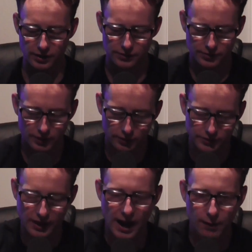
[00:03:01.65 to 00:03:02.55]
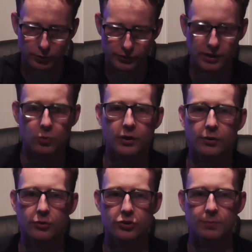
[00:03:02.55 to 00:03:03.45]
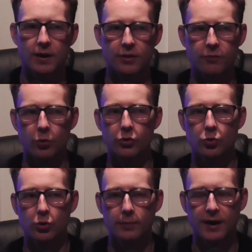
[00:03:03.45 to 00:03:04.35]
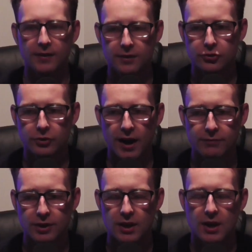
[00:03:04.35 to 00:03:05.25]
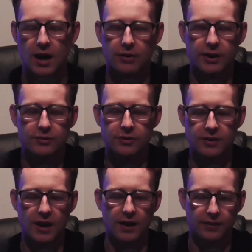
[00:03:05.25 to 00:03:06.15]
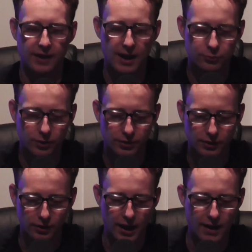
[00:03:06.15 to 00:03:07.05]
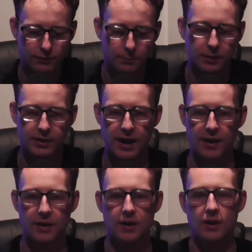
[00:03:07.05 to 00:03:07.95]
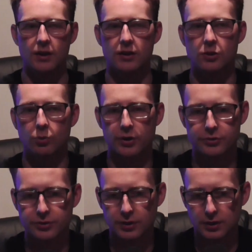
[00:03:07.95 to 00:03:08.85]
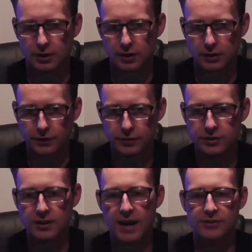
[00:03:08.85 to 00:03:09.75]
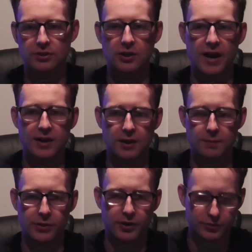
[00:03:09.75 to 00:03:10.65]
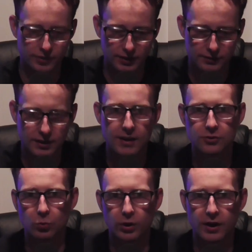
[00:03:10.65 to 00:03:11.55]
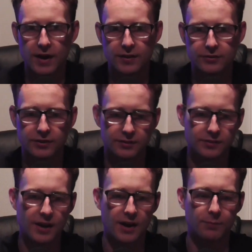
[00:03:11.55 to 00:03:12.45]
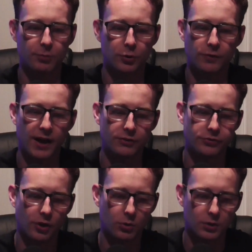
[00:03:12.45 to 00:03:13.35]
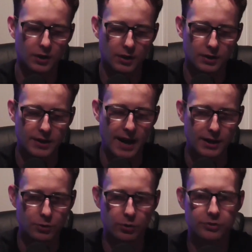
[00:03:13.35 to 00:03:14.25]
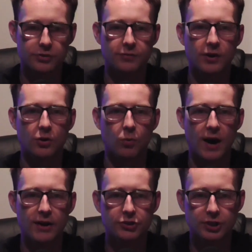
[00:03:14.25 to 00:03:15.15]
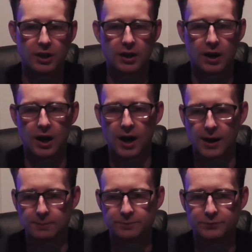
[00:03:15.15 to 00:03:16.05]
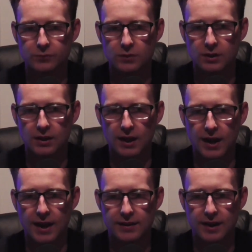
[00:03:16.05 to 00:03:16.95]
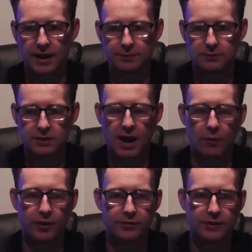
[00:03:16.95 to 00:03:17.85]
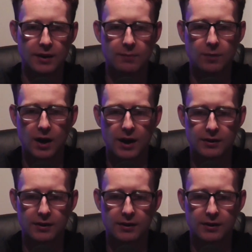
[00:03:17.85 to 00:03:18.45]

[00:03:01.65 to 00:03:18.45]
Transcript: good skill set, I would say Quinn Ewers is probably the 4th quarterback in this draft. I'll get to the guys who I think are ahead of him. But yeah, Ewers, there's a lot to like, but there's things he has to work on. There's things he's got to improve on. So yeah, Ewers is fun to watch. I want to see him.